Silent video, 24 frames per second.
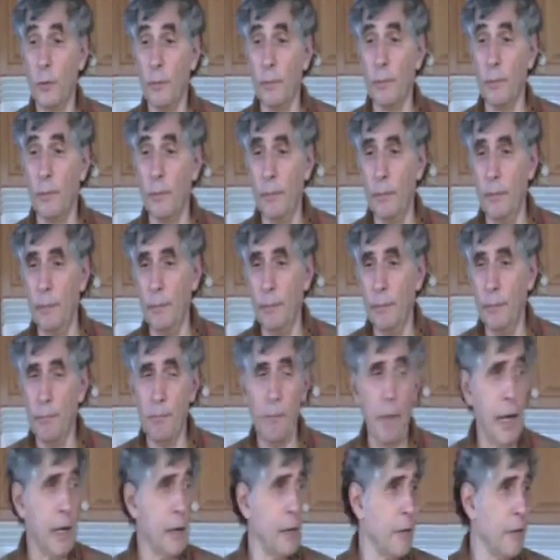
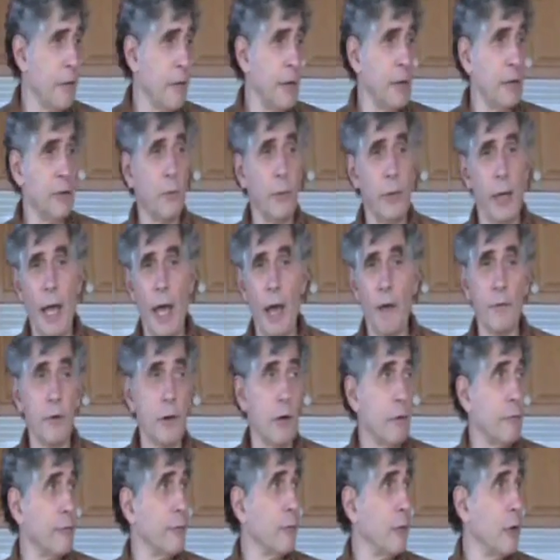many of the things we have in
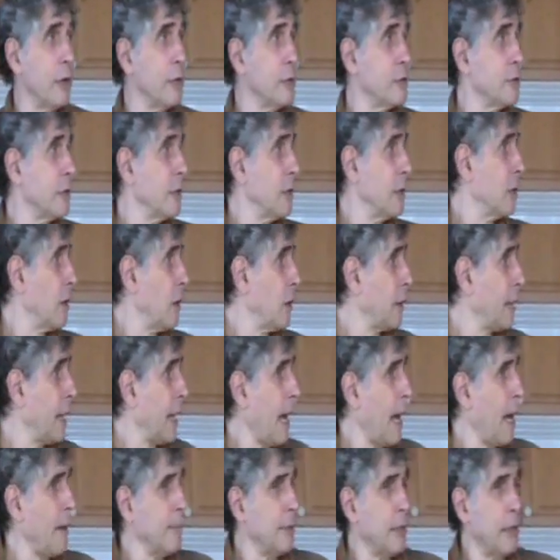our fridge and in our
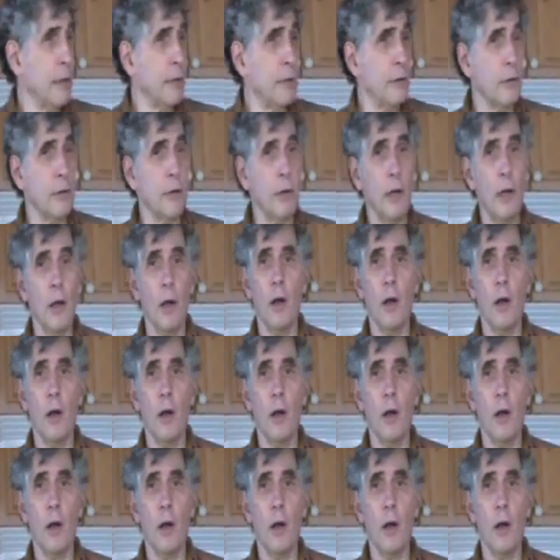cabinets